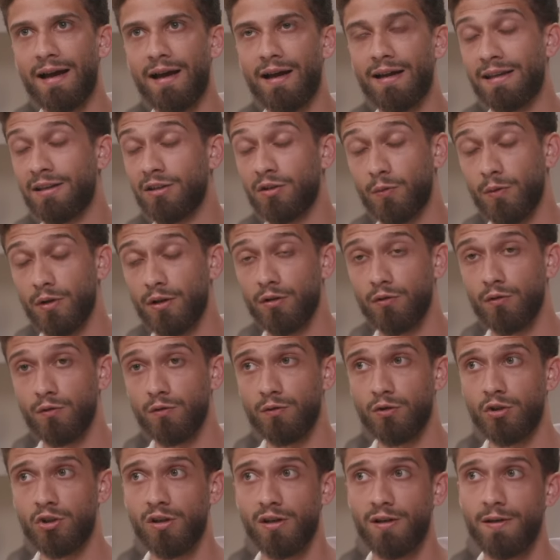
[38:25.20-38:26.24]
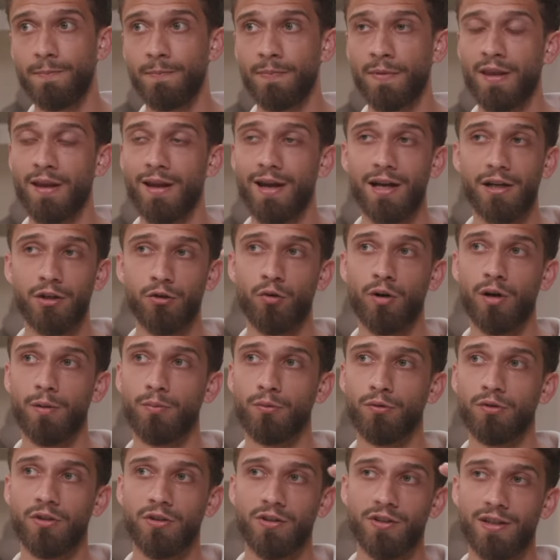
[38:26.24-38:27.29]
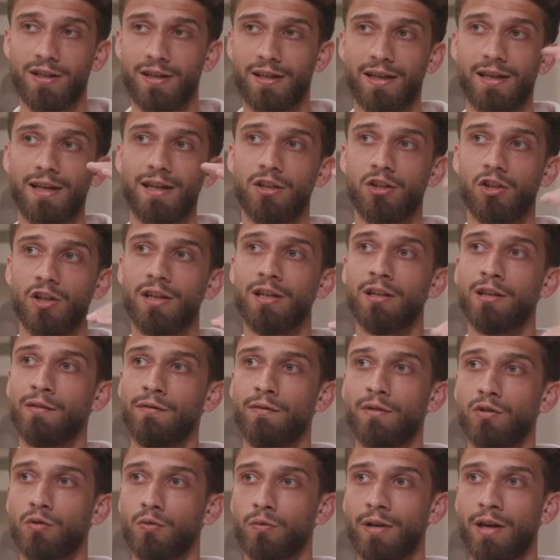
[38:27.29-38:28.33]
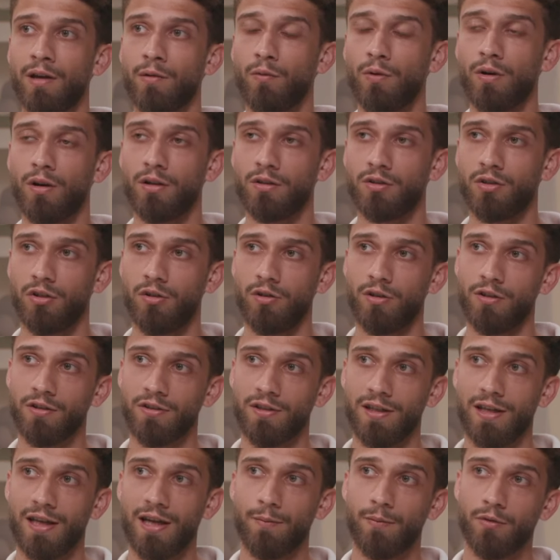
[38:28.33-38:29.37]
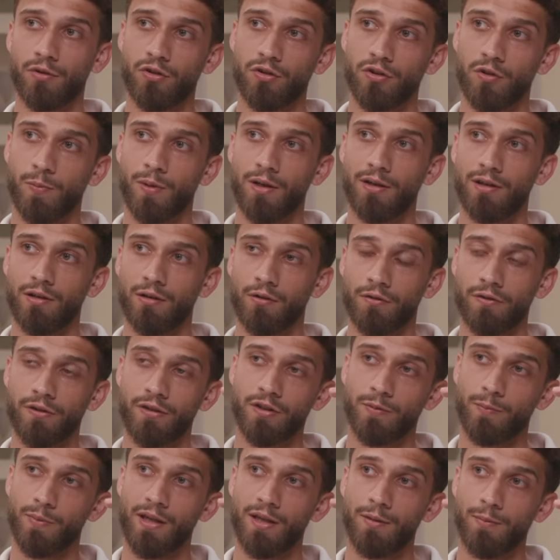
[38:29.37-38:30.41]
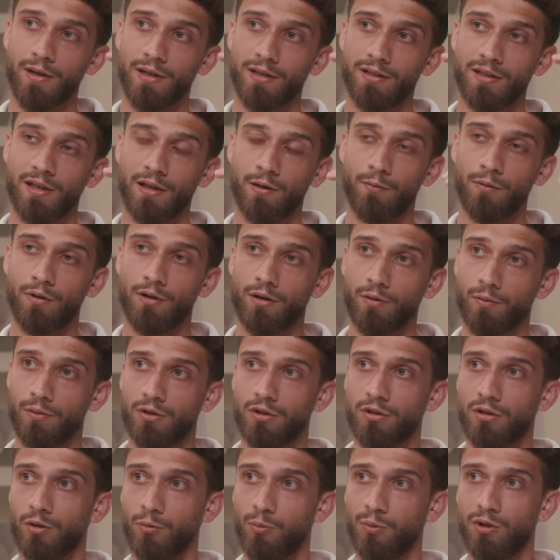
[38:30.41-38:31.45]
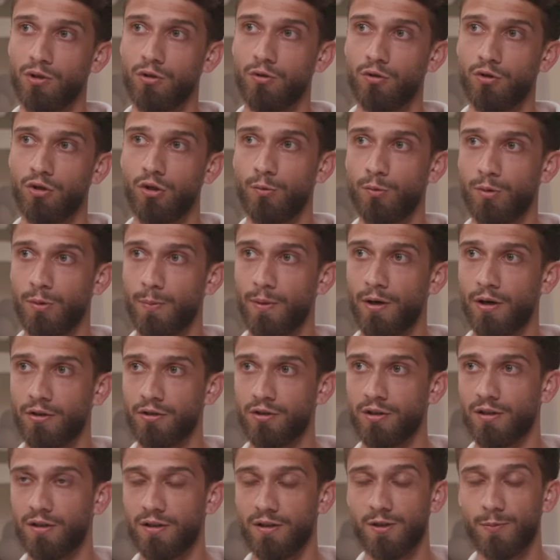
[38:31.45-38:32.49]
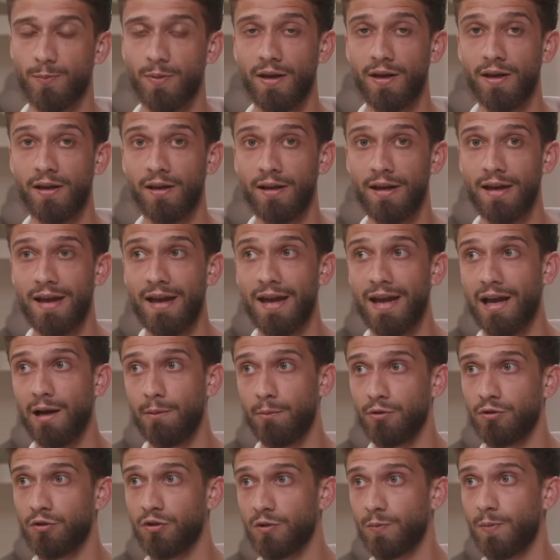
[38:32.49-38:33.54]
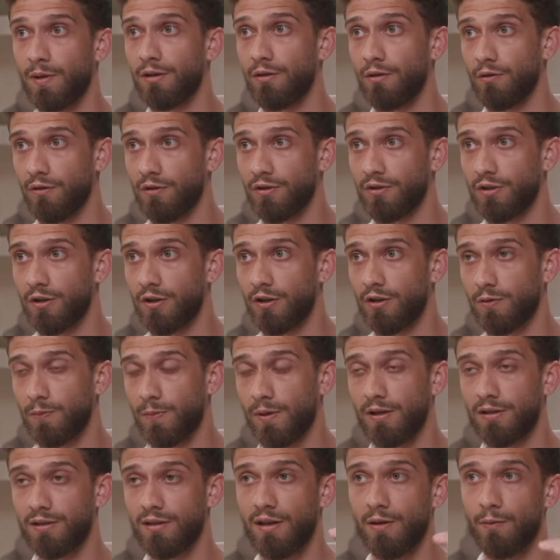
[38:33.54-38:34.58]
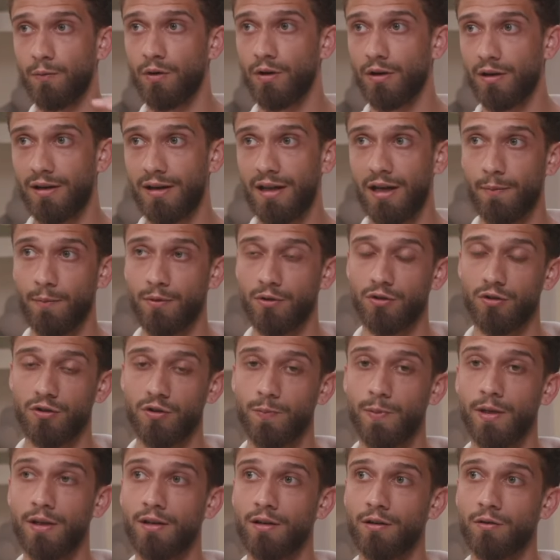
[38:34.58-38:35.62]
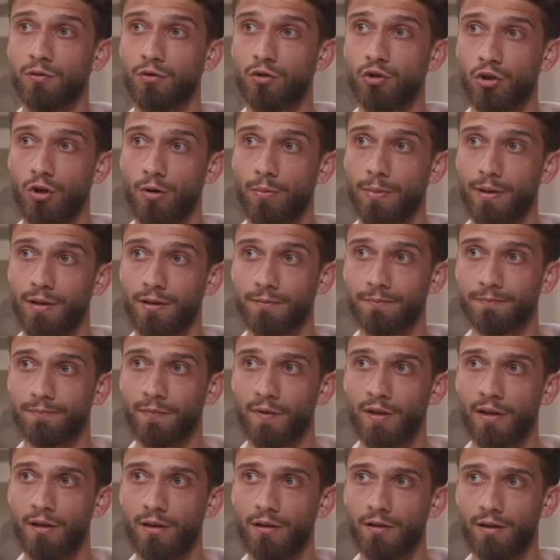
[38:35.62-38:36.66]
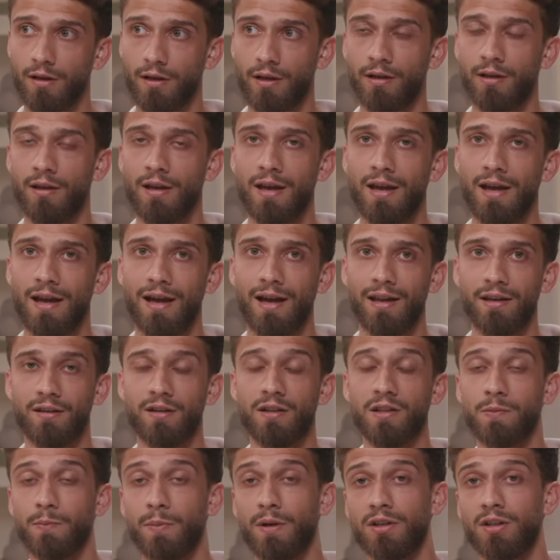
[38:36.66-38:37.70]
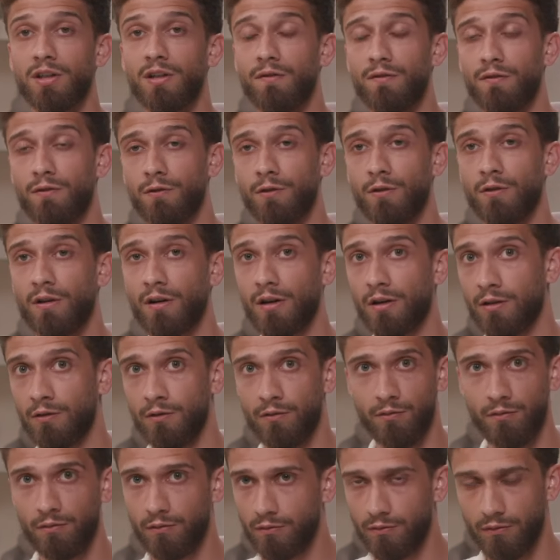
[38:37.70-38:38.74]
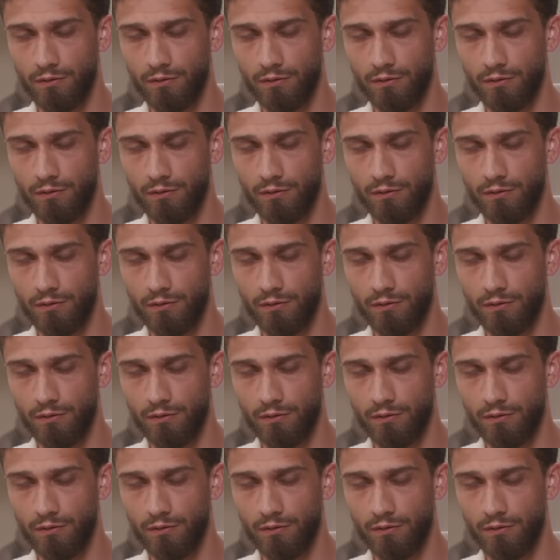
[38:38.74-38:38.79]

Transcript: into a Google sheet, and you're able to see each individual network. So you can see how much you're spending on display-based network, which is going to be YouTube, demand gen, display, how much you're spending on the search-based network, and how much you're spending on shopping. Okay, and especially if I can,